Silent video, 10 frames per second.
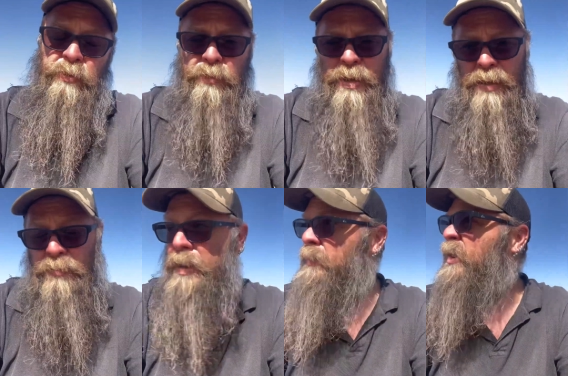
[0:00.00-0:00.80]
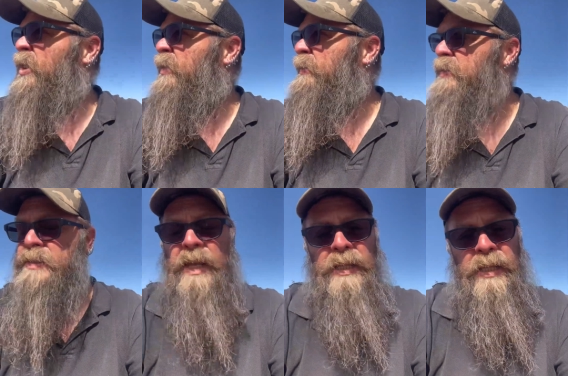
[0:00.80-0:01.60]
you may remember or
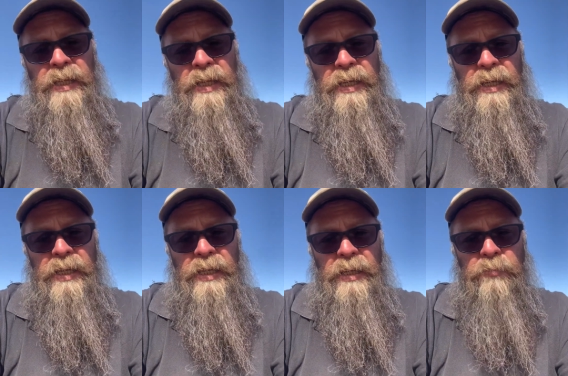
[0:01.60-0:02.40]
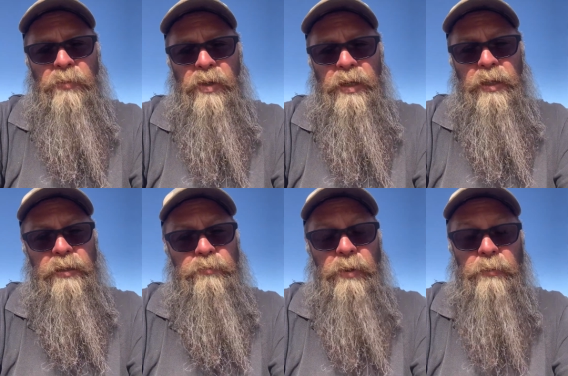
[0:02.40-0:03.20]
seen the my
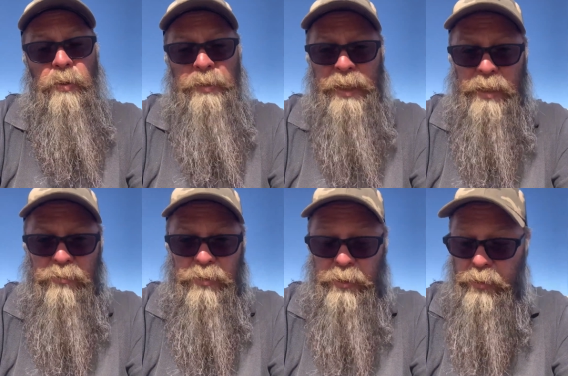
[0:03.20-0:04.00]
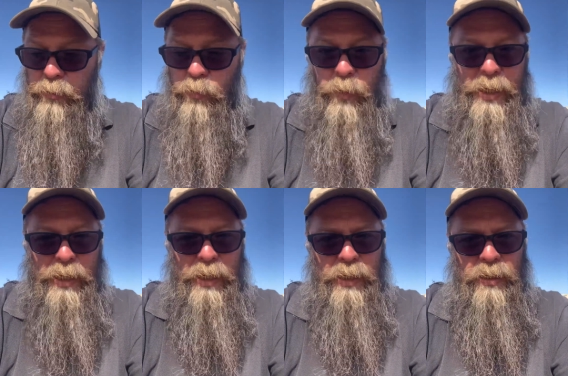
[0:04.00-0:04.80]
mobile mechanic video
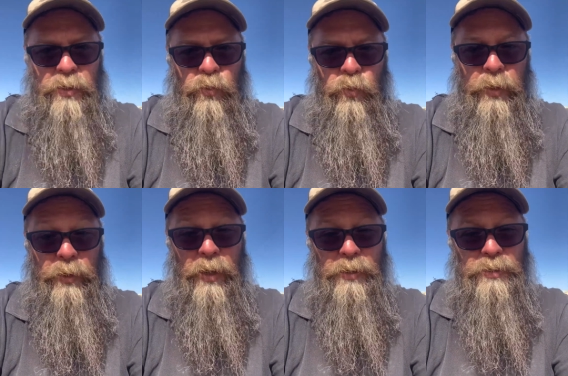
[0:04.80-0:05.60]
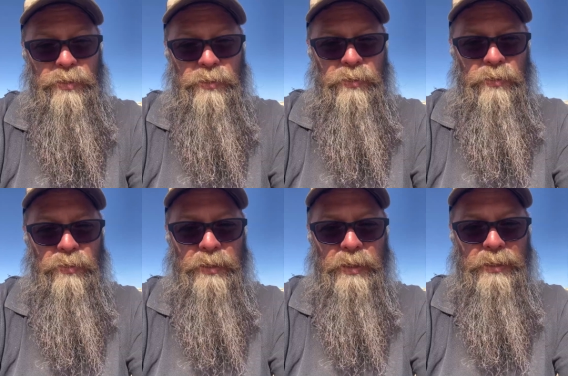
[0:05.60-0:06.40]
where we were going to
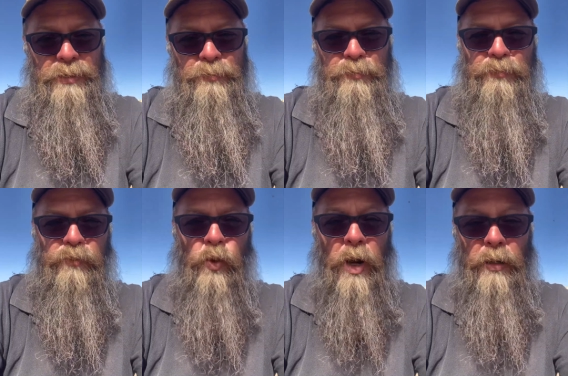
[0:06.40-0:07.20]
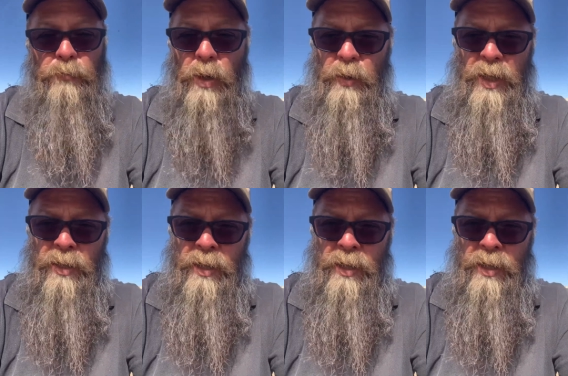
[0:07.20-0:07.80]
look at a ride-on mower,